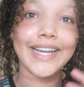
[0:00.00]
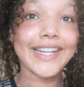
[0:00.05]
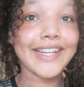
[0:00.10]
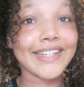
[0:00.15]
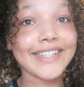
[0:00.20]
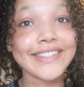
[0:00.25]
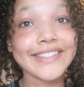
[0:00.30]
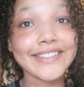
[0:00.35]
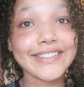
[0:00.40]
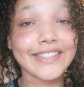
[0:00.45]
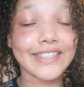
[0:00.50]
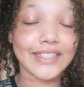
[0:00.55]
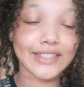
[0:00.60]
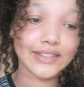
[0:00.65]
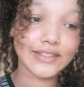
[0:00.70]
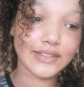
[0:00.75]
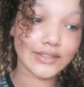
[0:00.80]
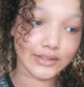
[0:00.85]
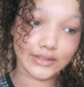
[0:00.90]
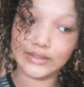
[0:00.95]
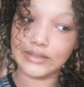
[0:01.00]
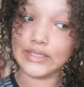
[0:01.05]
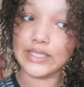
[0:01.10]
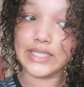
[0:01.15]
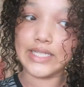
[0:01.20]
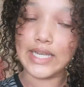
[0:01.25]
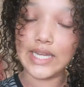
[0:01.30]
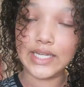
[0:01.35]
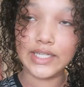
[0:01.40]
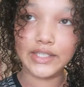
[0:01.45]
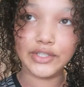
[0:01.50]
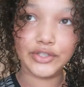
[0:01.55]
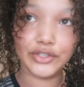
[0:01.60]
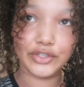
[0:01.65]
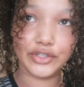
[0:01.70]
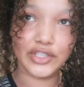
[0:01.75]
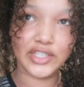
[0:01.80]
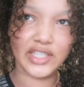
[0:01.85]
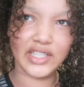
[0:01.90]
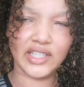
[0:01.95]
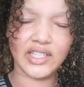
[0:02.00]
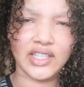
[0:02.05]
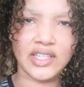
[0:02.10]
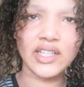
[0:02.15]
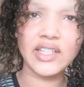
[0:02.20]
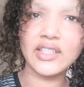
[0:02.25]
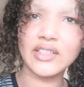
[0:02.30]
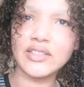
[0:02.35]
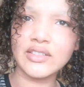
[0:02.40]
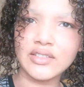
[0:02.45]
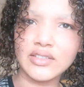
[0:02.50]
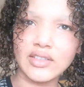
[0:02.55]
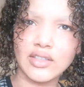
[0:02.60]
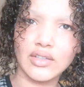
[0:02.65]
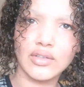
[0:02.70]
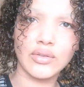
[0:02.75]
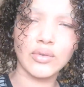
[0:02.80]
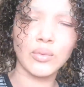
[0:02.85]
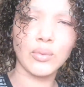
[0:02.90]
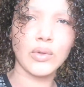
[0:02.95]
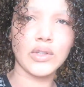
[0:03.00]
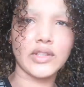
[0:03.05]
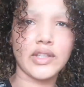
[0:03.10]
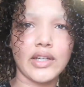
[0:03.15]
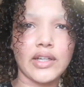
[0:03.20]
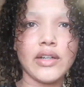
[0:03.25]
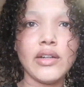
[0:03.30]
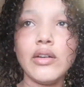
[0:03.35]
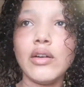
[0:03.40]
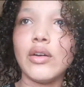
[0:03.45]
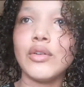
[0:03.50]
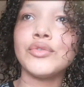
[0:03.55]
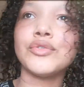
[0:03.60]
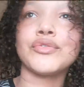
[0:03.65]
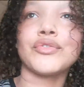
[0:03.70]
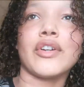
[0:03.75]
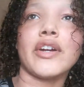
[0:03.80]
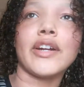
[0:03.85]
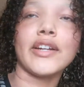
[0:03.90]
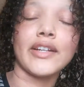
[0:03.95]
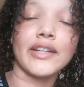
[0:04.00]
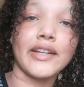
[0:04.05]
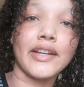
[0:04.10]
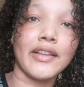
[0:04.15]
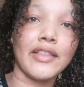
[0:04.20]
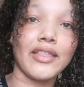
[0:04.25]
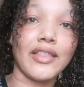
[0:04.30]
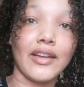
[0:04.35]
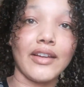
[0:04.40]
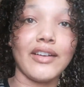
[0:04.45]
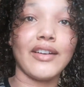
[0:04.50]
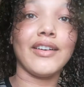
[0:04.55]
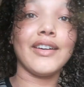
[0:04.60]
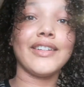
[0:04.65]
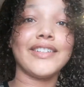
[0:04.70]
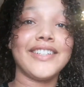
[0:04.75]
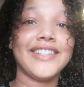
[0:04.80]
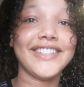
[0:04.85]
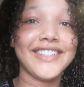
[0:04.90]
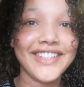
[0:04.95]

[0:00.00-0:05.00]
Hi guys, it's Saturday. No, what the hell? It's Friday, thank god.